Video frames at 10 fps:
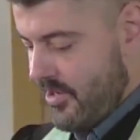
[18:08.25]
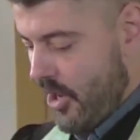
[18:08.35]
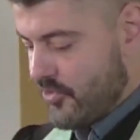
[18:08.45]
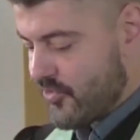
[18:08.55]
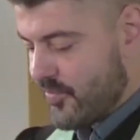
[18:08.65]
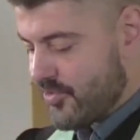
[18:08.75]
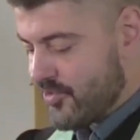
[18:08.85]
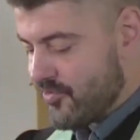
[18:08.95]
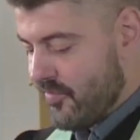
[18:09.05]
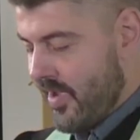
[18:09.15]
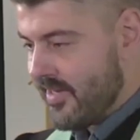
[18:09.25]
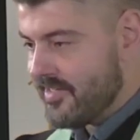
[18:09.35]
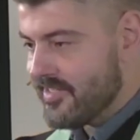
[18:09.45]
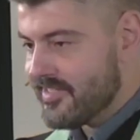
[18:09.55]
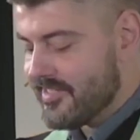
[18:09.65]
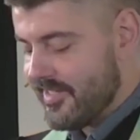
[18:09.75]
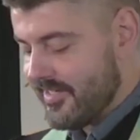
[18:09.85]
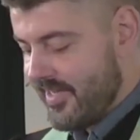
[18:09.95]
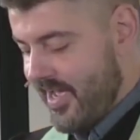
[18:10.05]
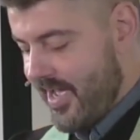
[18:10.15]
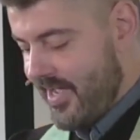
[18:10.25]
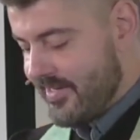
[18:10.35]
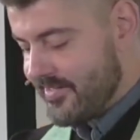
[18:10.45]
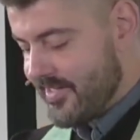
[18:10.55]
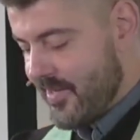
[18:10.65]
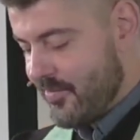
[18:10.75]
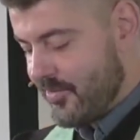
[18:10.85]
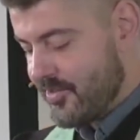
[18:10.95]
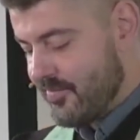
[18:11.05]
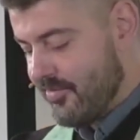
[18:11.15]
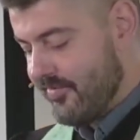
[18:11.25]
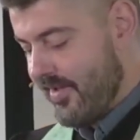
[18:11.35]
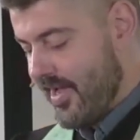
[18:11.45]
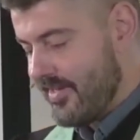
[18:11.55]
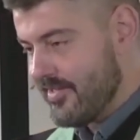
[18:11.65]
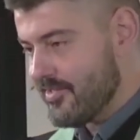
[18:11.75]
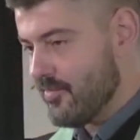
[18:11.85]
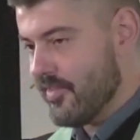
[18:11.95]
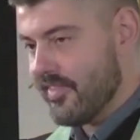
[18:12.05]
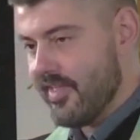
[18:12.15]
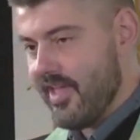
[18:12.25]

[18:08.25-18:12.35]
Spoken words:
Our scriptures remind us that God is able to provide us with